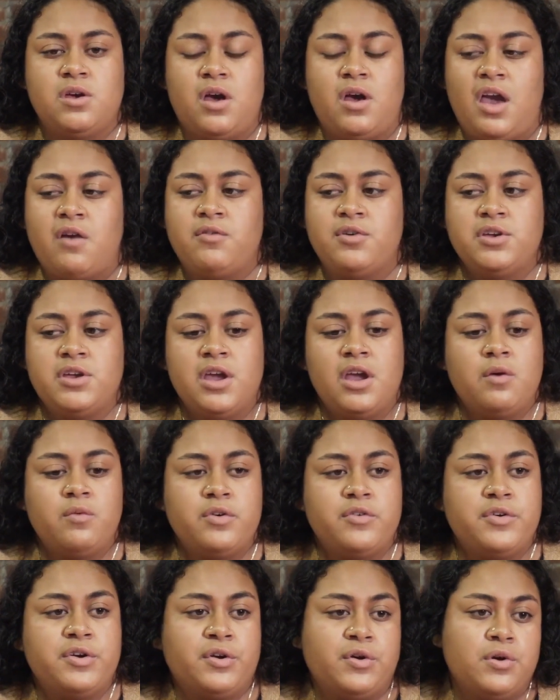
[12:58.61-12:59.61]
Every year we
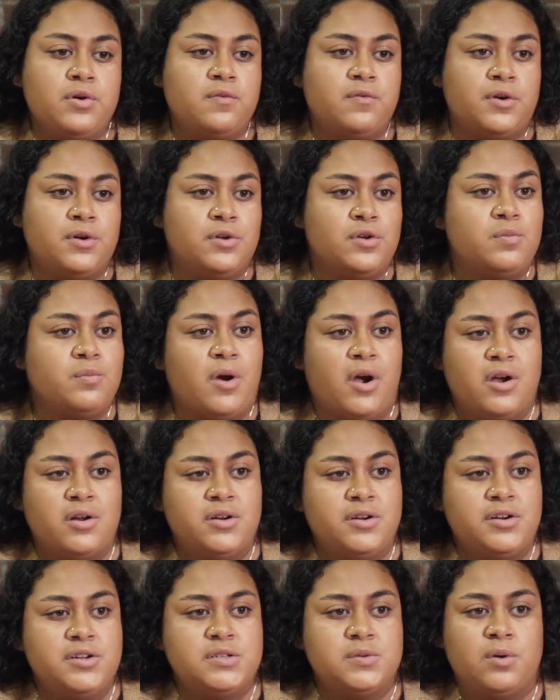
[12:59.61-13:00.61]
recruit for new partners.